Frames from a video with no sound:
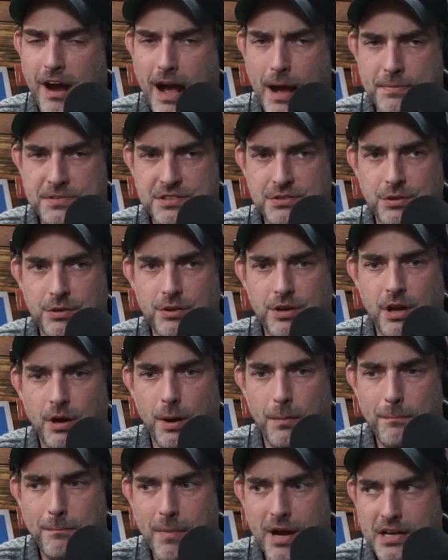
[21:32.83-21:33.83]
Absolutely
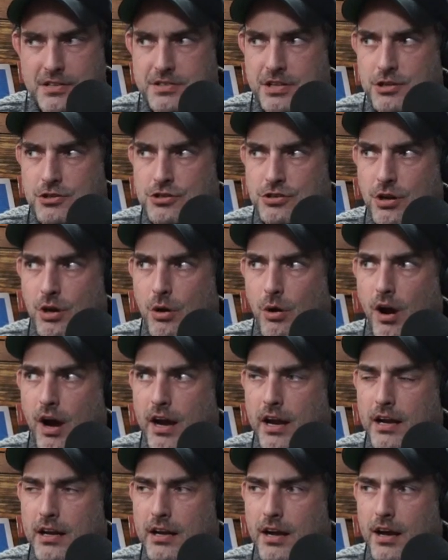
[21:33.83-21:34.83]
amazing show.
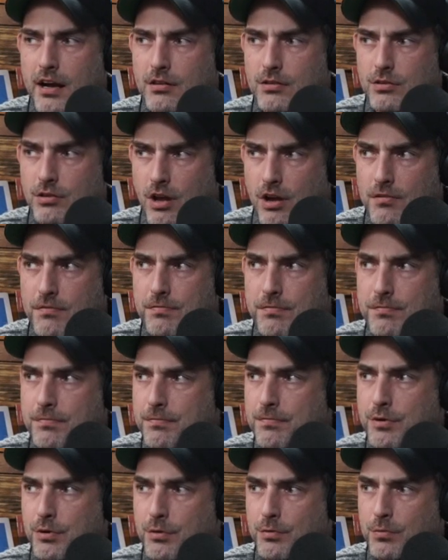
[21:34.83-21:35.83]
I love
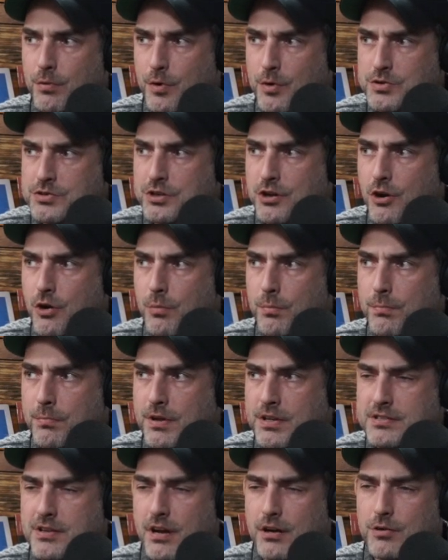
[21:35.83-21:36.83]
the rotoscope.
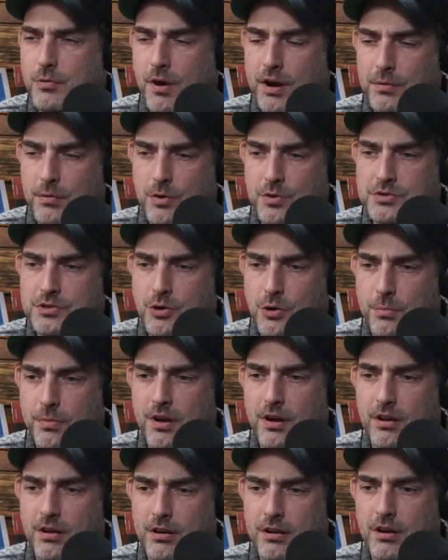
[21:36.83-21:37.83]
It's not quite rotoscope,
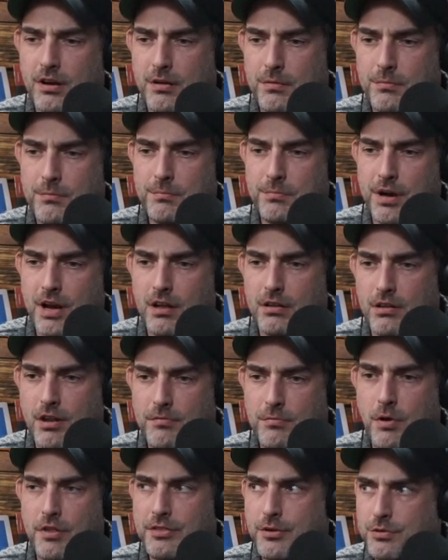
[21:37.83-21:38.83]
but I
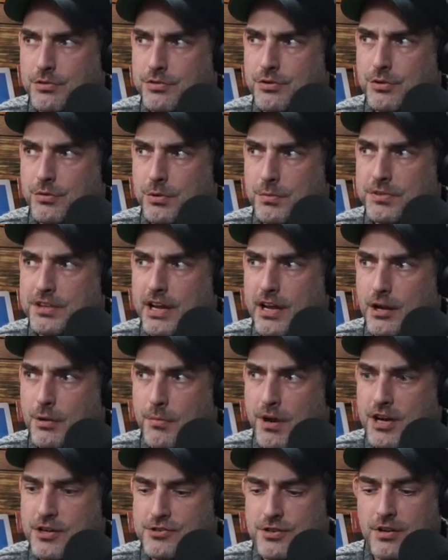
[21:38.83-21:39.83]
love what they're doing with the
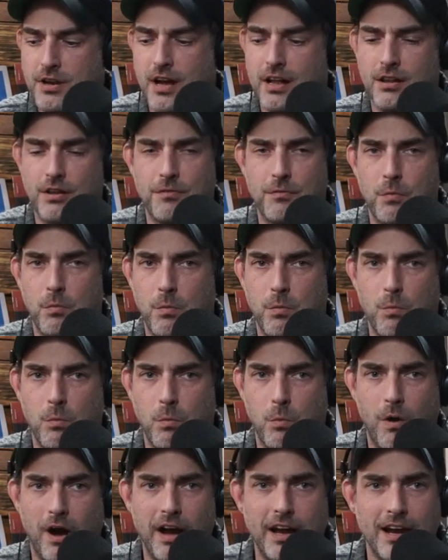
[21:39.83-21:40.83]
animation. I love
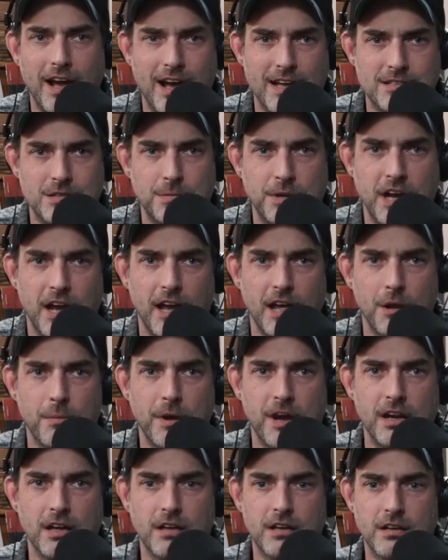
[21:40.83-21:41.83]
why it has to be
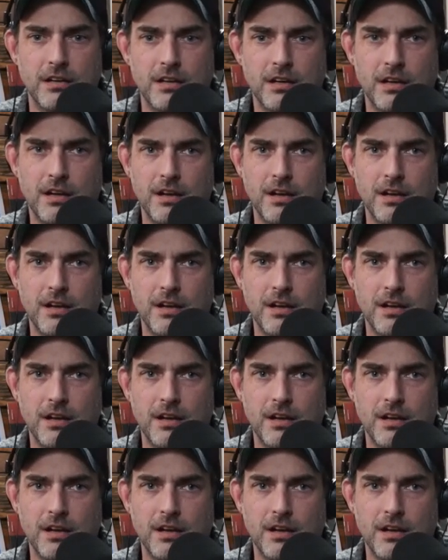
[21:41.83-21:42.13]
animated.